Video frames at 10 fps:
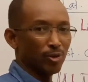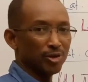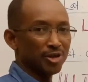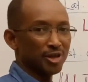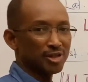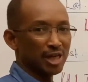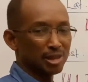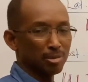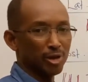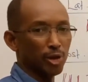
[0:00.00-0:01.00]
going to discuss
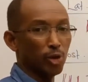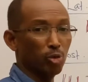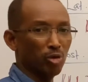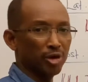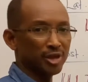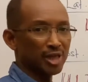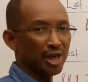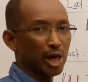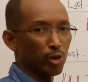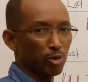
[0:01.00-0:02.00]
about the mnemonics and
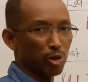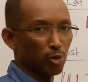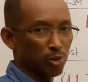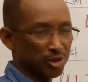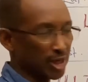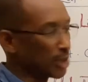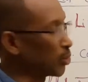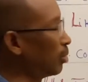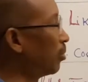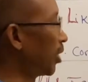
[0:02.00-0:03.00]
acronym with regard to
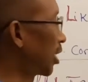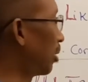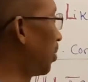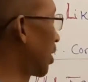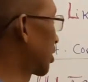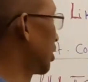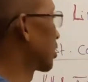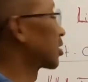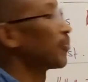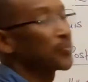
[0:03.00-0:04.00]
the brachial
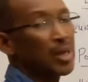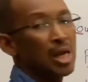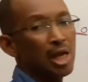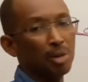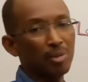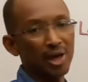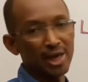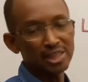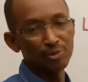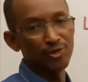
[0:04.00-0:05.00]
plexus. In my
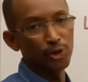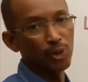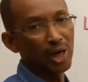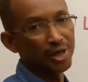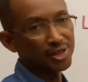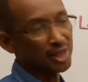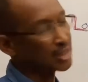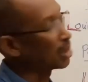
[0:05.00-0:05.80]
last video, I discussed